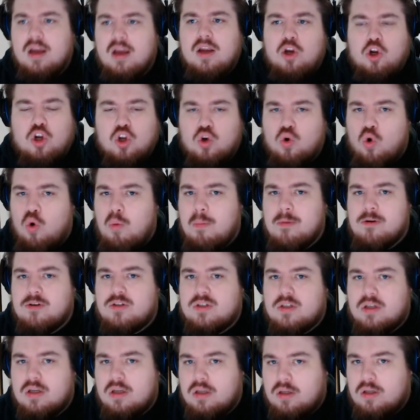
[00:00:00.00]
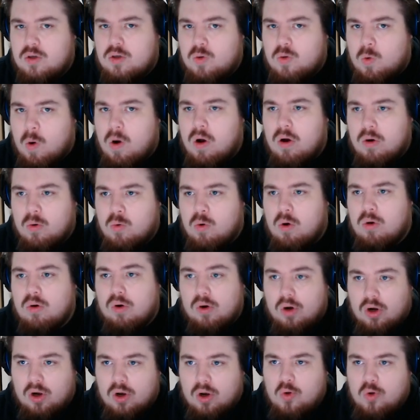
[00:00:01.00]
you could almost,
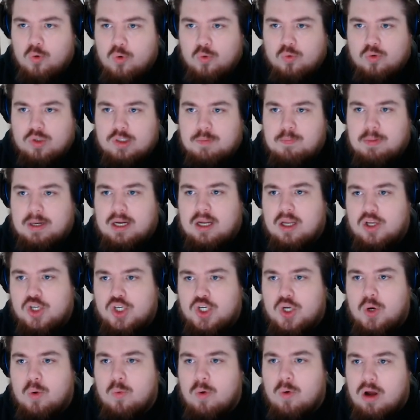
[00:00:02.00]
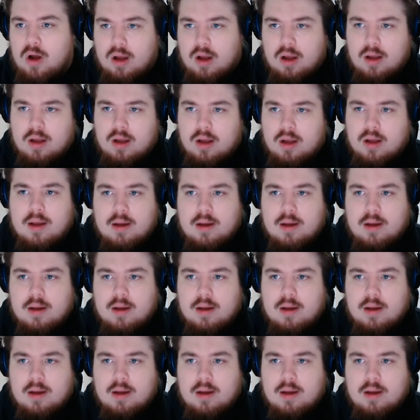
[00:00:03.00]
quote-unquote, lose because you were,